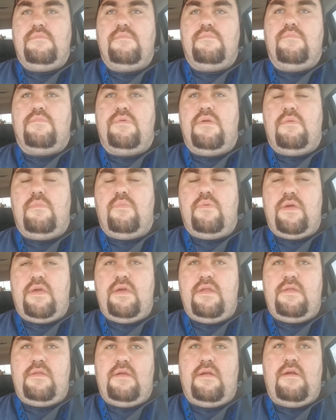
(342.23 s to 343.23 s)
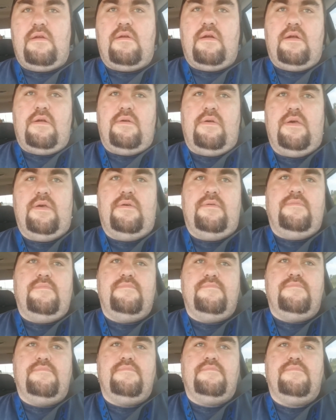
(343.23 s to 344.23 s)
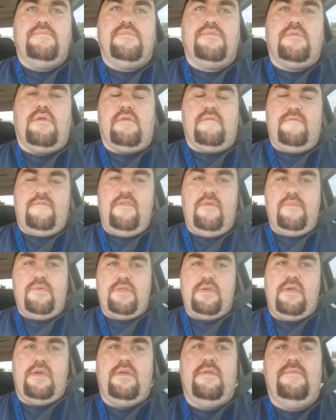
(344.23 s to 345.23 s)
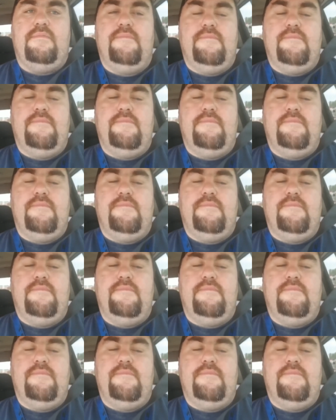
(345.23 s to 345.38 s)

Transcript: whenever we get there, I'll uh, start filming again.